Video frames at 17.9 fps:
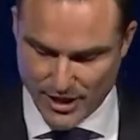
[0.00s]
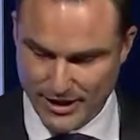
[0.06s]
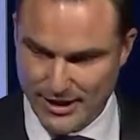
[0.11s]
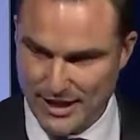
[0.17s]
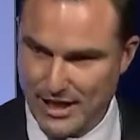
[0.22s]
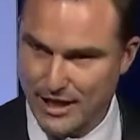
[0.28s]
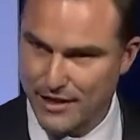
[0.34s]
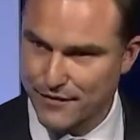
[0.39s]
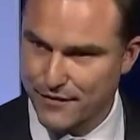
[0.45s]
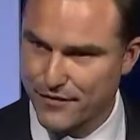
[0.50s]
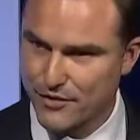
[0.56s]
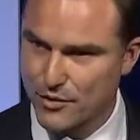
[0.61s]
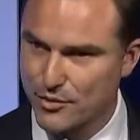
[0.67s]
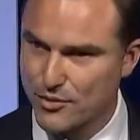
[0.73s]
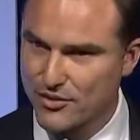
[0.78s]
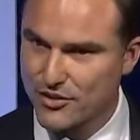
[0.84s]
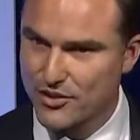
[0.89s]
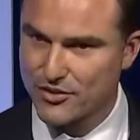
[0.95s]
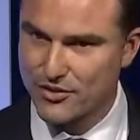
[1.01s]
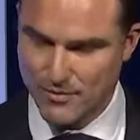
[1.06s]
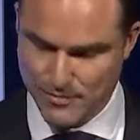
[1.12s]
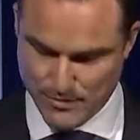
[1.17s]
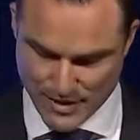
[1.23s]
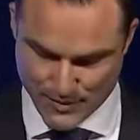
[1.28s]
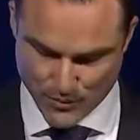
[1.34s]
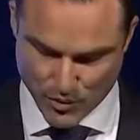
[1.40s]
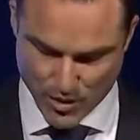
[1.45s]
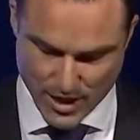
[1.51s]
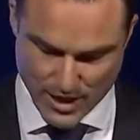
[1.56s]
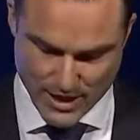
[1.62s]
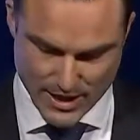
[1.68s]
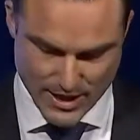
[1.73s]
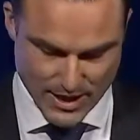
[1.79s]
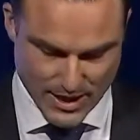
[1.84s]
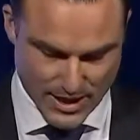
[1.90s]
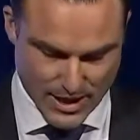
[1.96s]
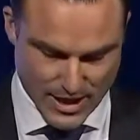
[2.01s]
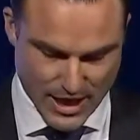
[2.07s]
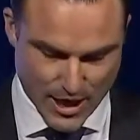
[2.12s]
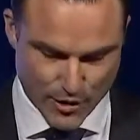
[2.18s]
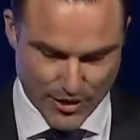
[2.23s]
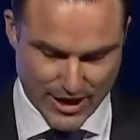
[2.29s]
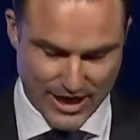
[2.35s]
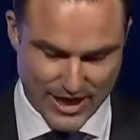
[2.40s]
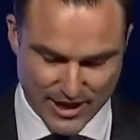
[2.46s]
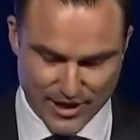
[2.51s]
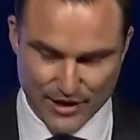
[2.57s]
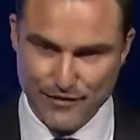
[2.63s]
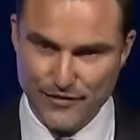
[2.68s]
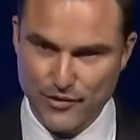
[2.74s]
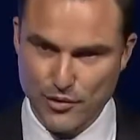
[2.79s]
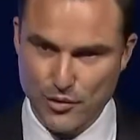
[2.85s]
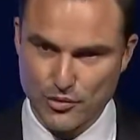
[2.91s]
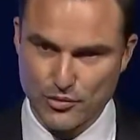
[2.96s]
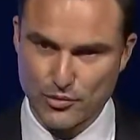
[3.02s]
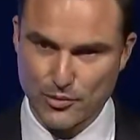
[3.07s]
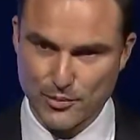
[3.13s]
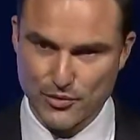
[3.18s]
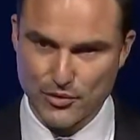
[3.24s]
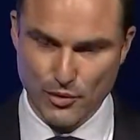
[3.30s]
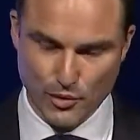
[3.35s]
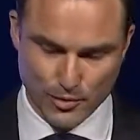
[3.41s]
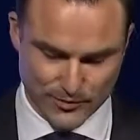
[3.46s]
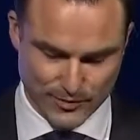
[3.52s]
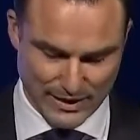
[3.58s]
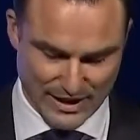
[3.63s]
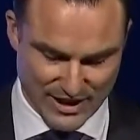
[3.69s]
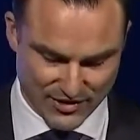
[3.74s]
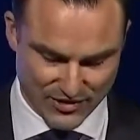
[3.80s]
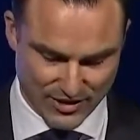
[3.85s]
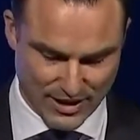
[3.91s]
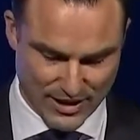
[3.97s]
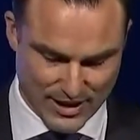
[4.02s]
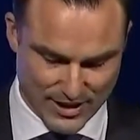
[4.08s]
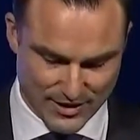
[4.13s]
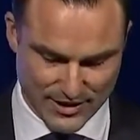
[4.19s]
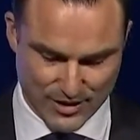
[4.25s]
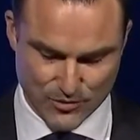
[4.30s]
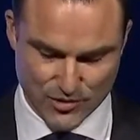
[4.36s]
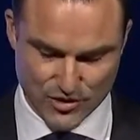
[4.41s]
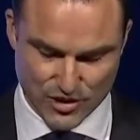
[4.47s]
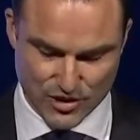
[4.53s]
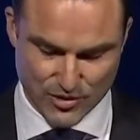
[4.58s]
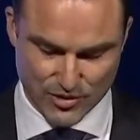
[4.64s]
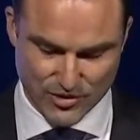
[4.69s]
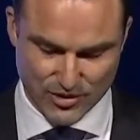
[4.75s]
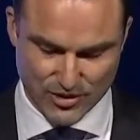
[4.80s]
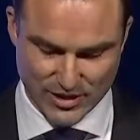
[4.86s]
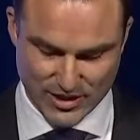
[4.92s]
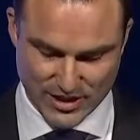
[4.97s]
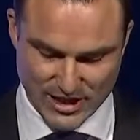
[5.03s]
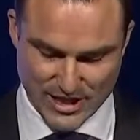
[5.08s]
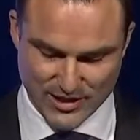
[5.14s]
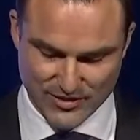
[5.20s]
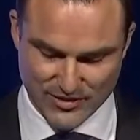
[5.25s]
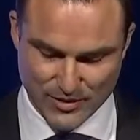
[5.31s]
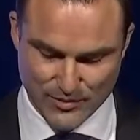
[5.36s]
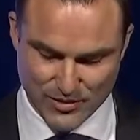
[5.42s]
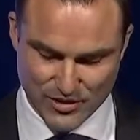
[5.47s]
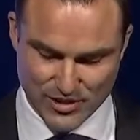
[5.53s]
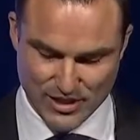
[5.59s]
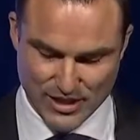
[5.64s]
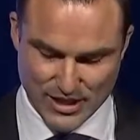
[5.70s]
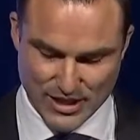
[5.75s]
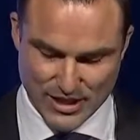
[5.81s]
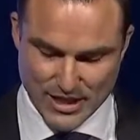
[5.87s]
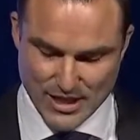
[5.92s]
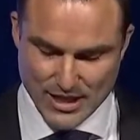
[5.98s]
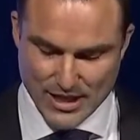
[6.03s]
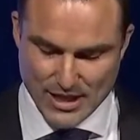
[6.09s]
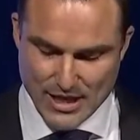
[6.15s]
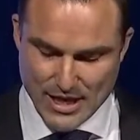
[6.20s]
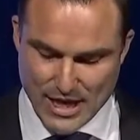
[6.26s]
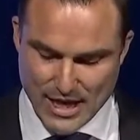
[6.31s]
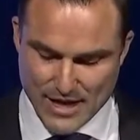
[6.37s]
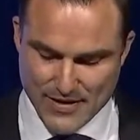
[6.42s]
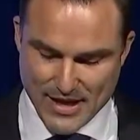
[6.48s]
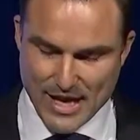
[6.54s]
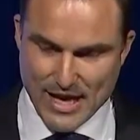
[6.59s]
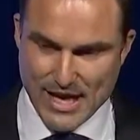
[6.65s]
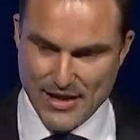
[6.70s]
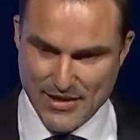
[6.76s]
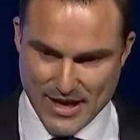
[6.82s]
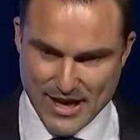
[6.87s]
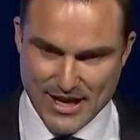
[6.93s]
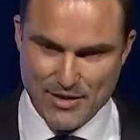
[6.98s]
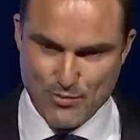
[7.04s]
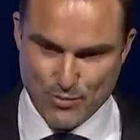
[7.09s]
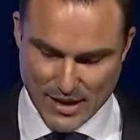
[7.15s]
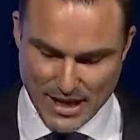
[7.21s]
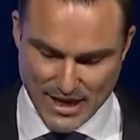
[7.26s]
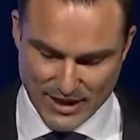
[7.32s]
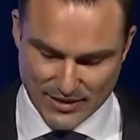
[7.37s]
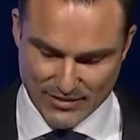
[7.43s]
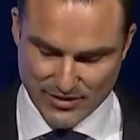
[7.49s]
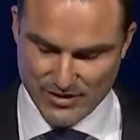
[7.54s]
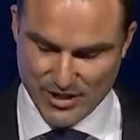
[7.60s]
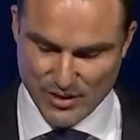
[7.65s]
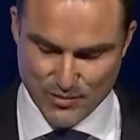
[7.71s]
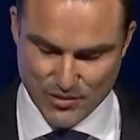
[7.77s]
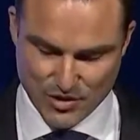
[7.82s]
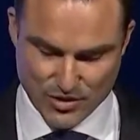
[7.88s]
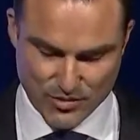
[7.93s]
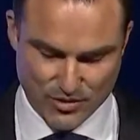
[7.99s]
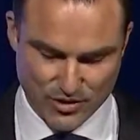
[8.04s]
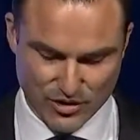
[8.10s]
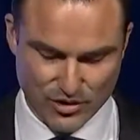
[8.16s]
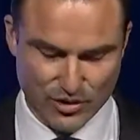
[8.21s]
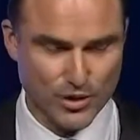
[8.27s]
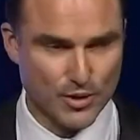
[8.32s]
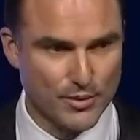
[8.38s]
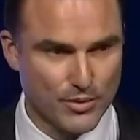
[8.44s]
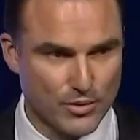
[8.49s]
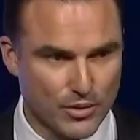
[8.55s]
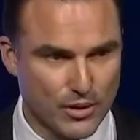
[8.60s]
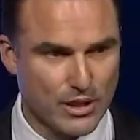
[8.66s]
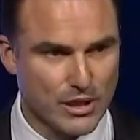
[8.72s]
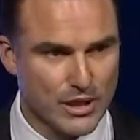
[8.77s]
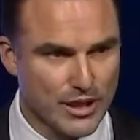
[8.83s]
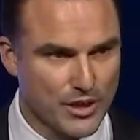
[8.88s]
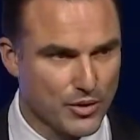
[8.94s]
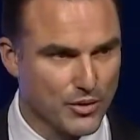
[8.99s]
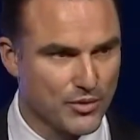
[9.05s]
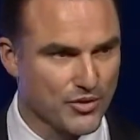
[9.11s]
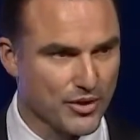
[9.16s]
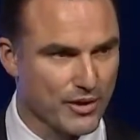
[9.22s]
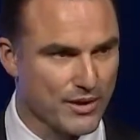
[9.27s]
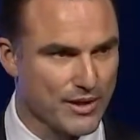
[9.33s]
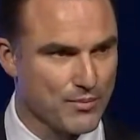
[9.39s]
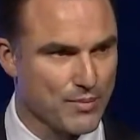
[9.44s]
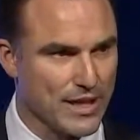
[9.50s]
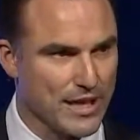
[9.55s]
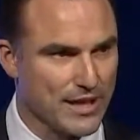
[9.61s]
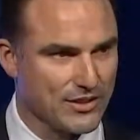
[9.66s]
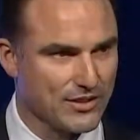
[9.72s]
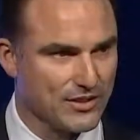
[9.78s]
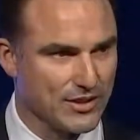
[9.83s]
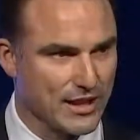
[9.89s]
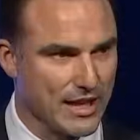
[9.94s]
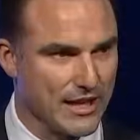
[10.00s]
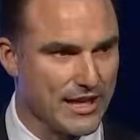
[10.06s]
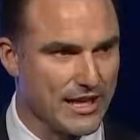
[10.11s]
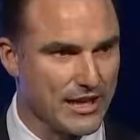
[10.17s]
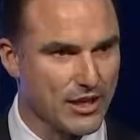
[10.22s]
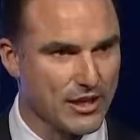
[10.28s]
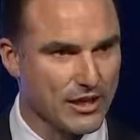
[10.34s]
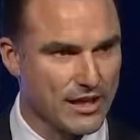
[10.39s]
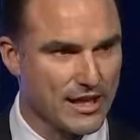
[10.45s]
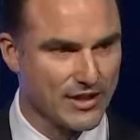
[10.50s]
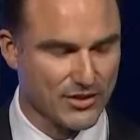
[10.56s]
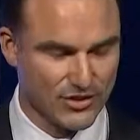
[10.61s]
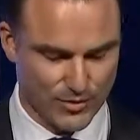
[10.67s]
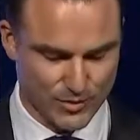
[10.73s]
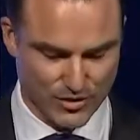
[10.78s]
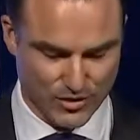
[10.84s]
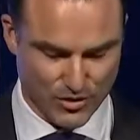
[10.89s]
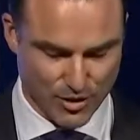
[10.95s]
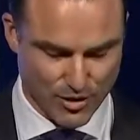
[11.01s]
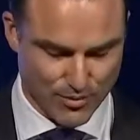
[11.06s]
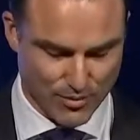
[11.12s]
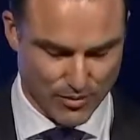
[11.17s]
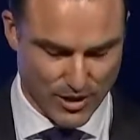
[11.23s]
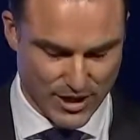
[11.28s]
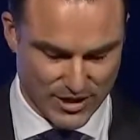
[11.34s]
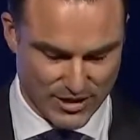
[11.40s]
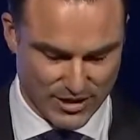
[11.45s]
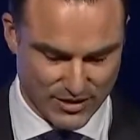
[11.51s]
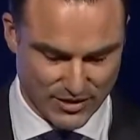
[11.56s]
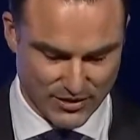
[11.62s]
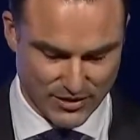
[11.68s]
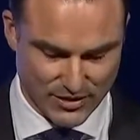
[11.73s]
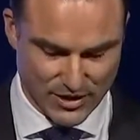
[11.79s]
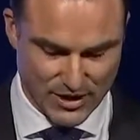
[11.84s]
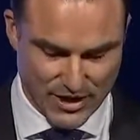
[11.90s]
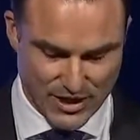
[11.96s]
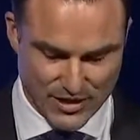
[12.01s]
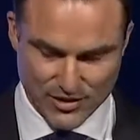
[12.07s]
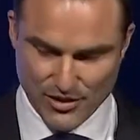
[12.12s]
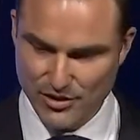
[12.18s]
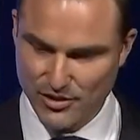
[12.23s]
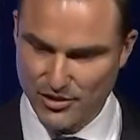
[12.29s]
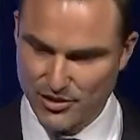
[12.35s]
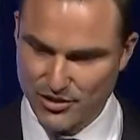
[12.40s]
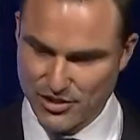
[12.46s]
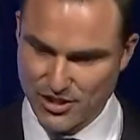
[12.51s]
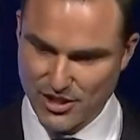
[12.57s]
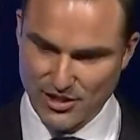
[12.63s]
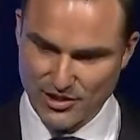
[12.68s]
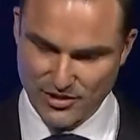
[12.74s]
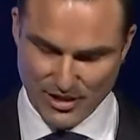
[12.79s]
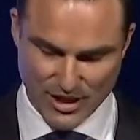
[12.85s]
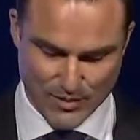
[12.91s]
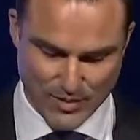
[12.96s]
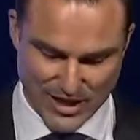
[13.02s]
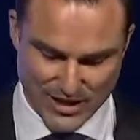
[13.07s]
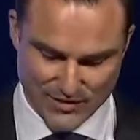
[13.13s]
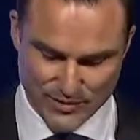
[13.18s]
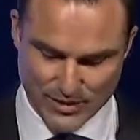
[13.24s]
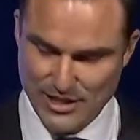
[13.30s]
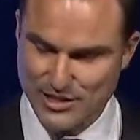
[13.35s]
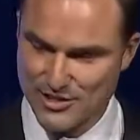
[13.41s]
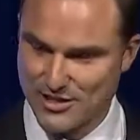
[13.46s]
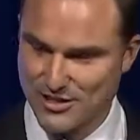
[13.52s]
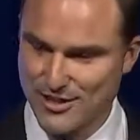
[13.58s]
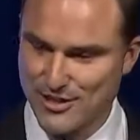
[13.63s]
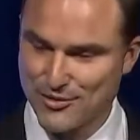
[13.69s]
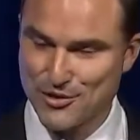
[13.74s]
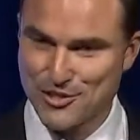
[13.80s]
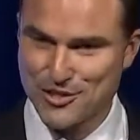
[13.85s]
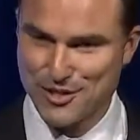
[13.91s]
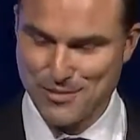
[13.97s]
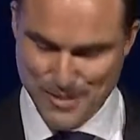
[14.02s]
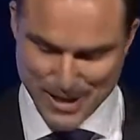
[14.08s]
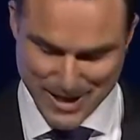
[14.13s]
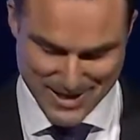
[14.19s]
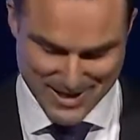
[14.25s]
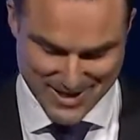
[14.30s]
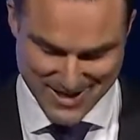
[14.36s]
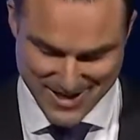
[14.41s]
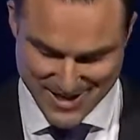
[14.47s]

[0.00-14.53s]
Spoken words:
coloured fuel-resistant membrane on our airfield to absorb less heat and reduce the air temperature, and that impacts the temperature in the terminal and also impacts our airline customers' operations. So this is Jess, a pavement engineer, and she made